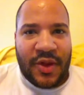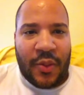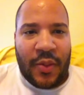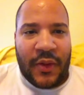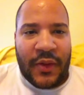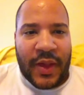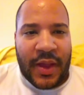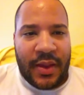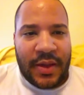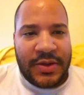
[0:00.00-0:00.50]

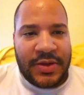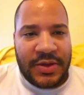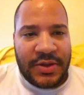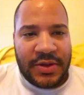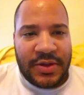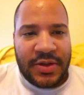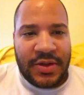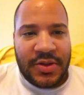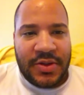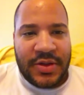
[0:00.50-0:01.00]
what that lets you
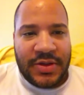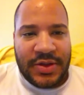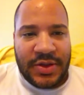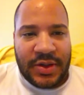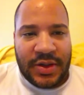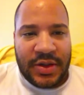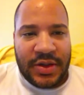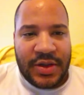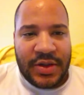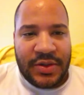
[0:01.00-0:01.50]
do is you
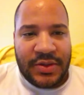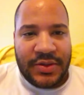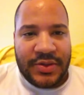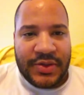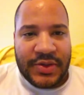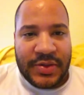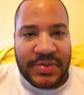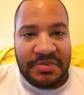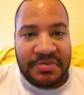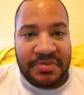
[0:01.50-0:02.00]
can
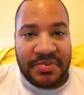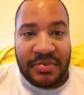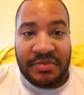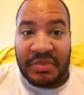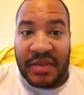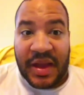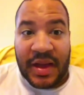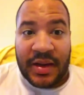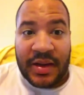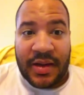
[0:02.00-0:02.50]
use
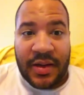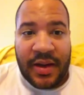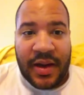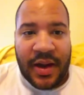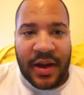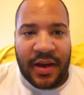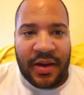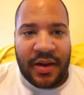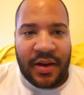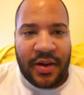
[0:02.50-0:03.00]
any
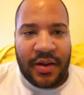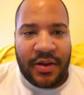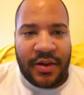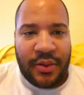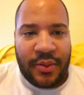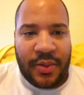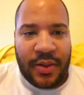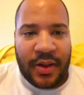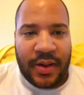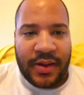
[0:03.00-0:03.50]
carrier
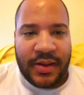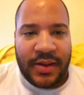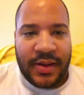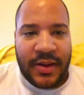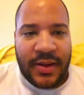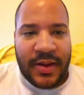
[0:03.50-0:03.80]
you want.